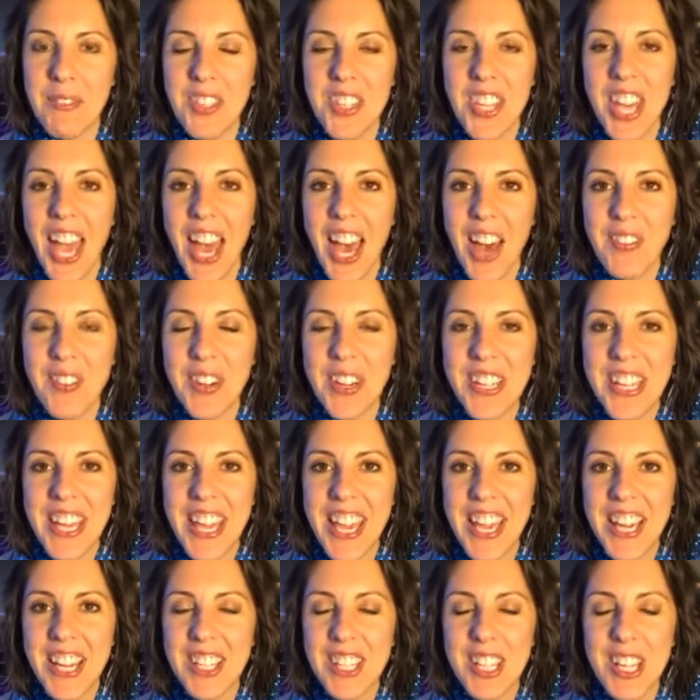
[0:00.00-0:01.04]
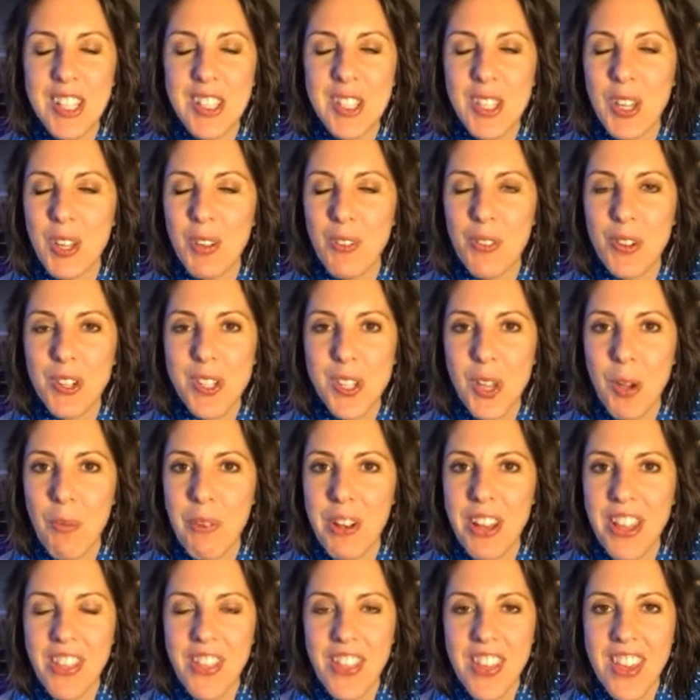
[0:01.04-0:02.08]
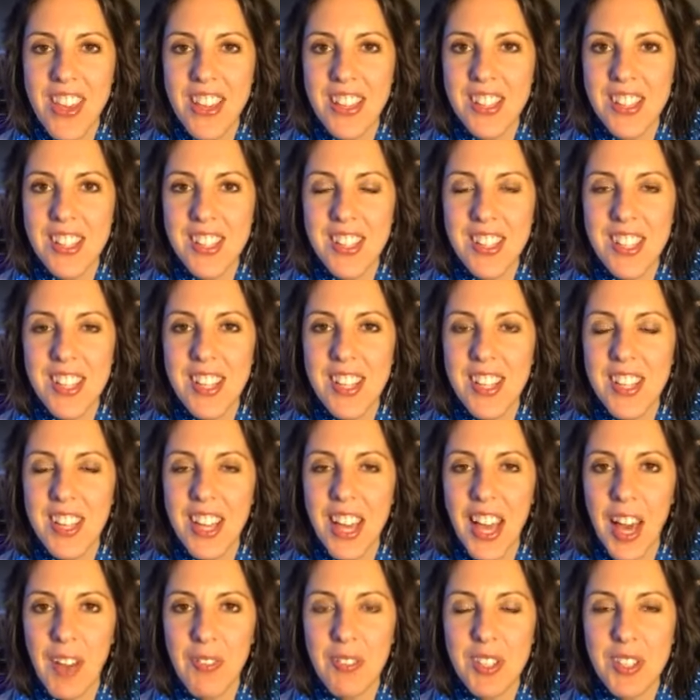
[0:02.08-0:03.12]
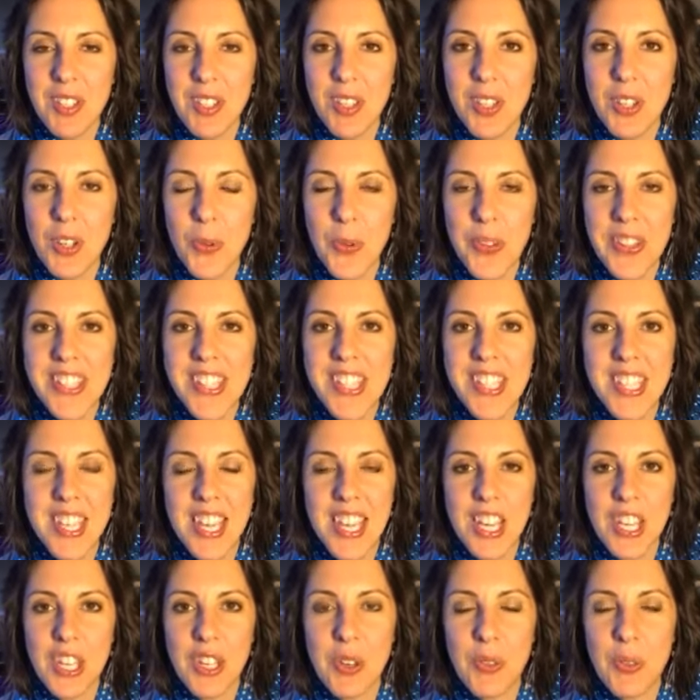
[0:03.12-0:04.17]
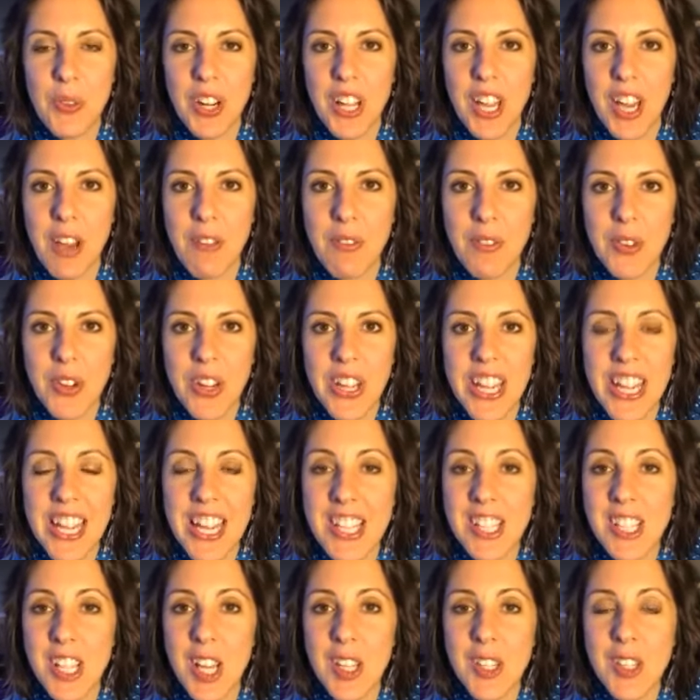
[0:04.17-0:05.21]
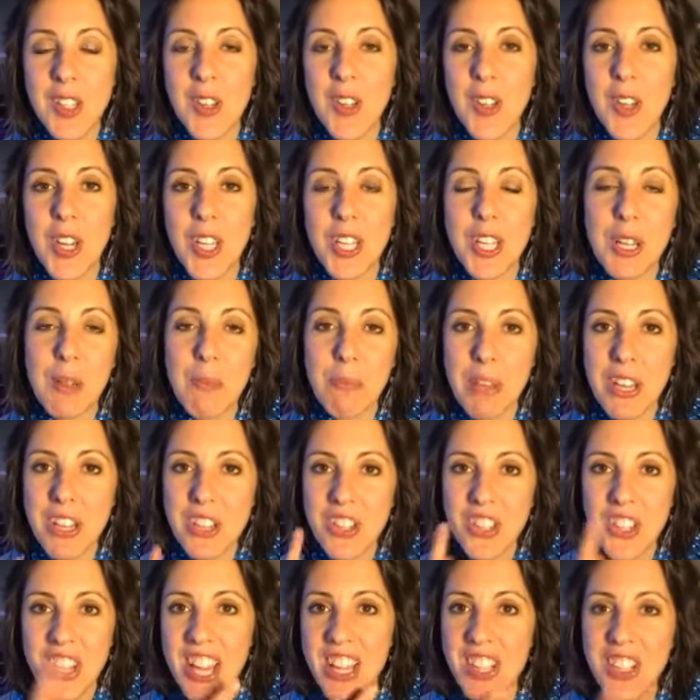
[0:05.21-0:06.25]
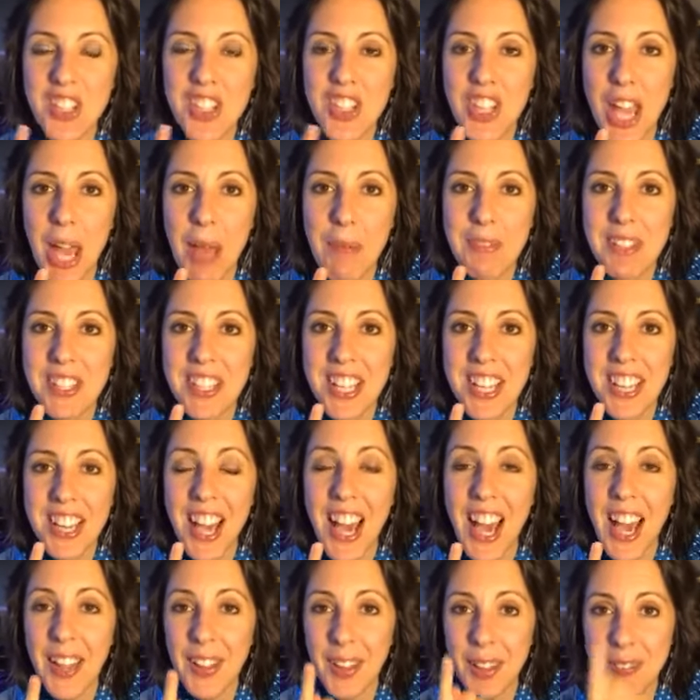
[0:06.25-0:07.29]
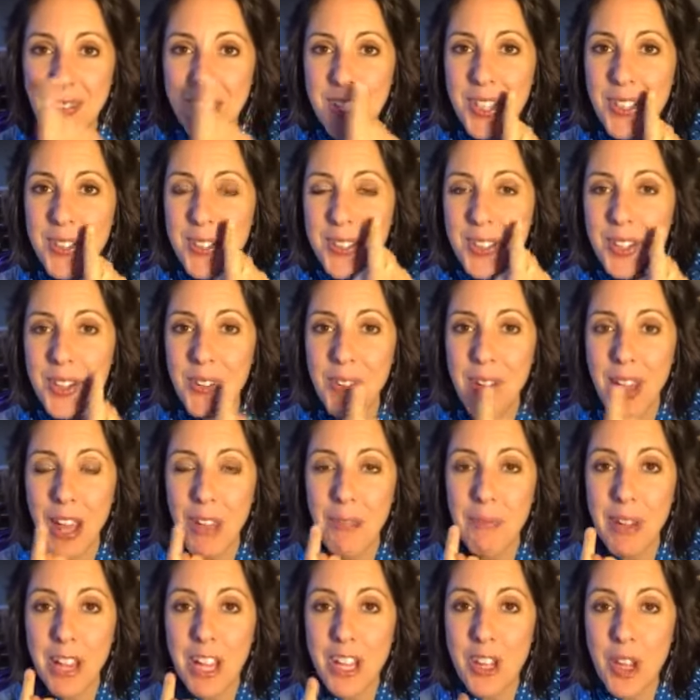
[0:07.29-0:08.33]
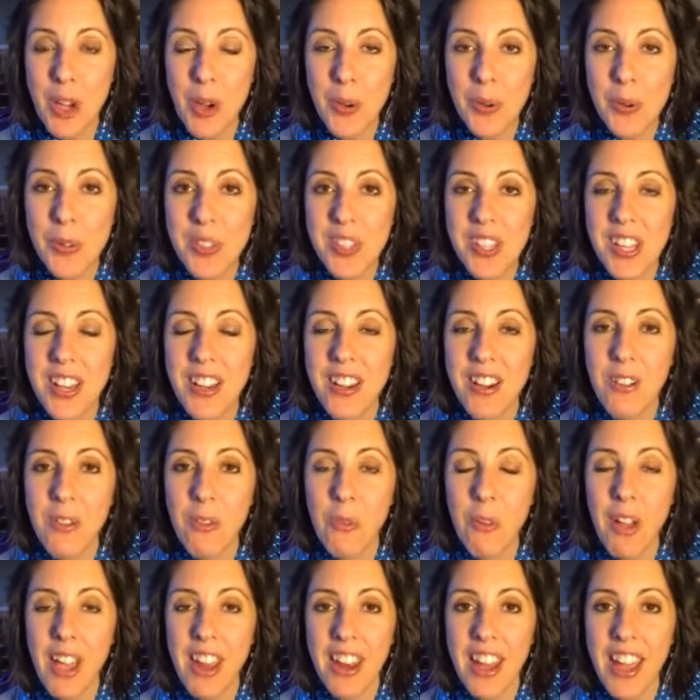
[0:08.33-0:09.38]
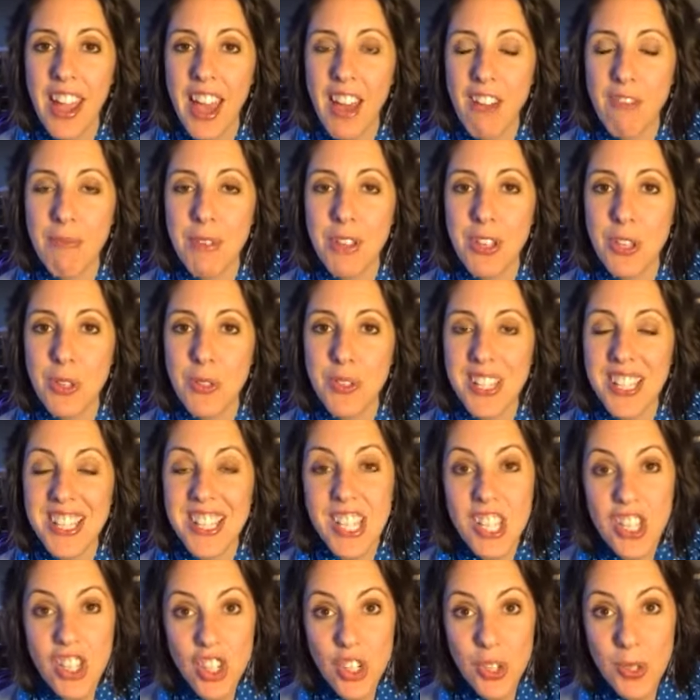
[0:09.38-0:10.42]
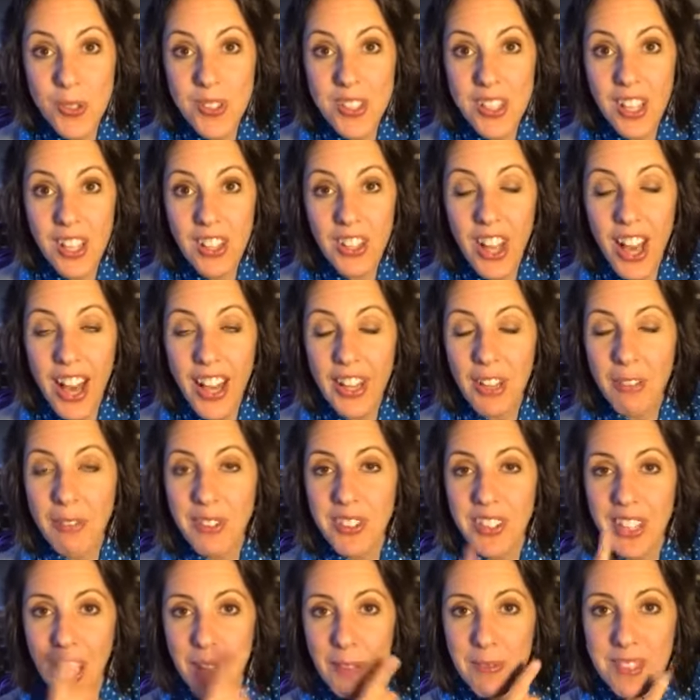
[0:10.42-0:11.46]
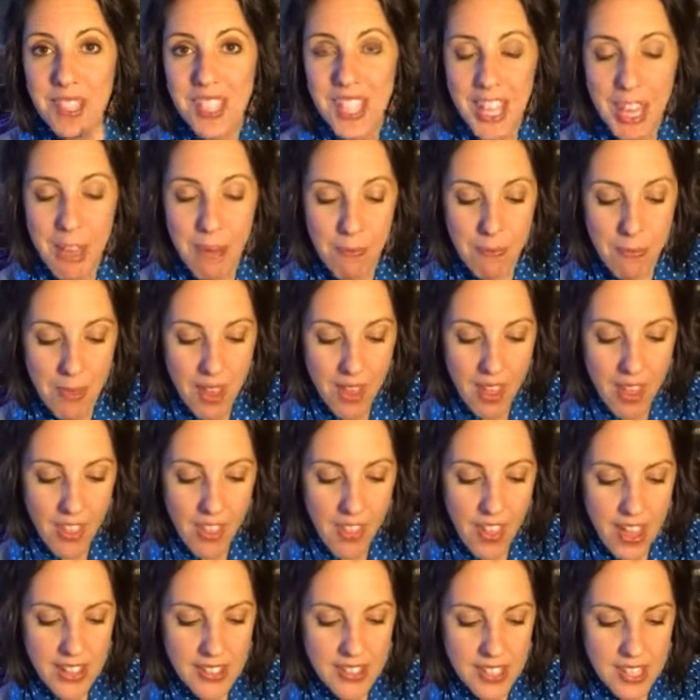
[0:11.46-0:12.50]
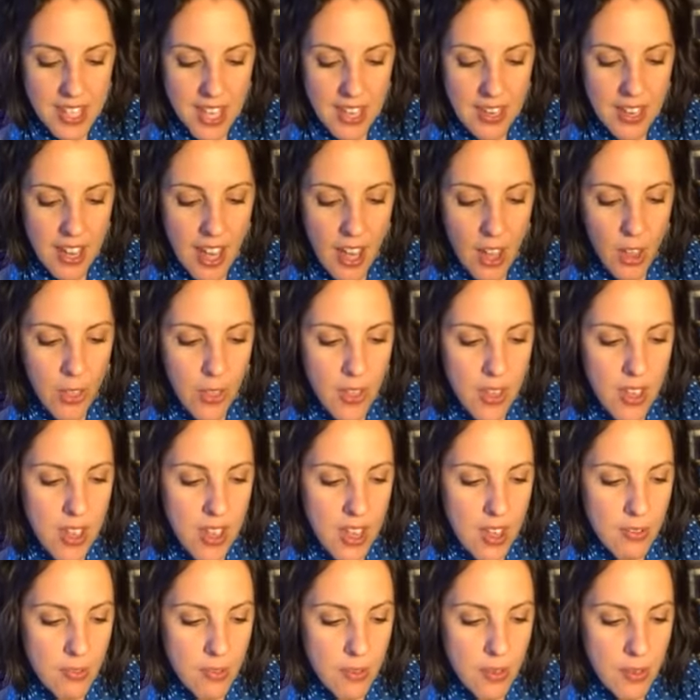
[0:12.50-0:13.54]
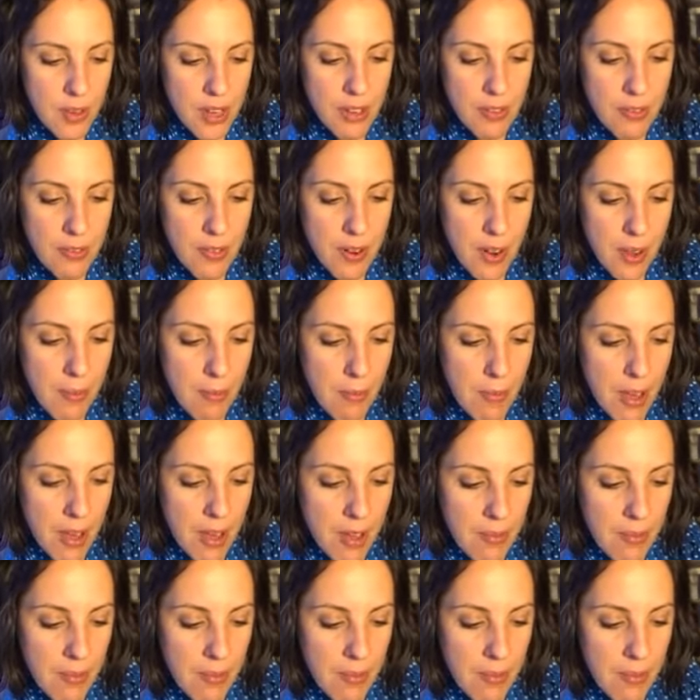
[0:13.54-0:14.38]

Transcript: to have on hand. It's good for so many things having to do with skin recovery. It's also good in a pinch as chapstick. I love to use it around my nose when I have been using tissues a lot. It really helps to keep that skin healthy and free from